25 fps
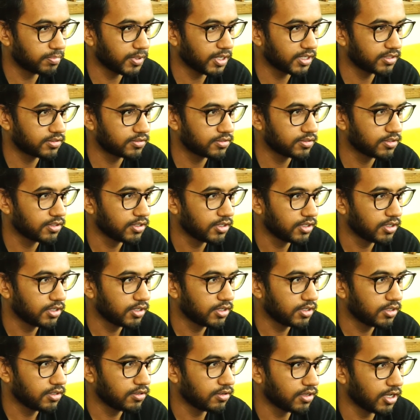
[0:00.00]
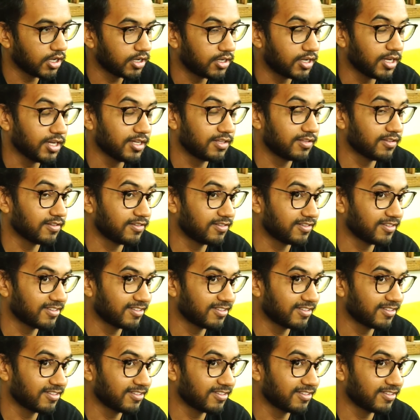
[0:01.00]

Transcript: but at least